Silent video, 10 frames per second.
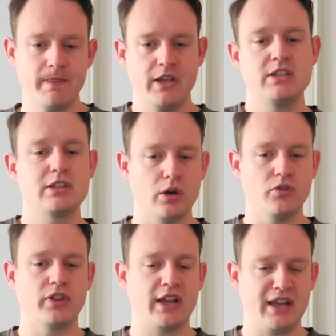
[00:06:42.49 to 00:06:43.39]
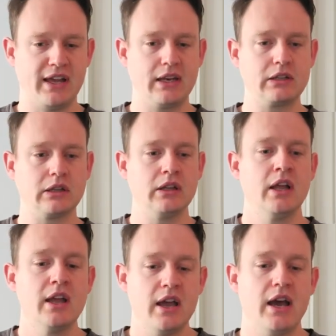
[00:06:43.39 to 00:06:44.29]
this over the handle
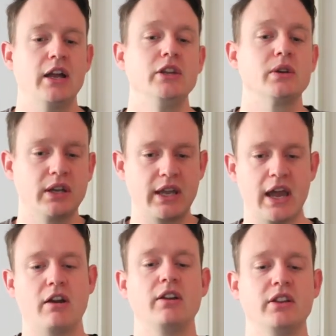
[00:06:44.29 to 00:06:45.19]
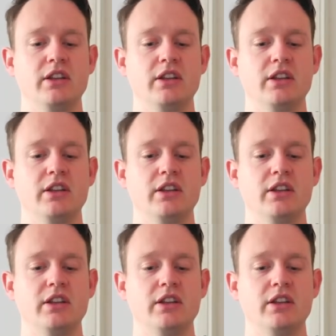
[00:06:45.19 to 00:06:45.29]
and you can carry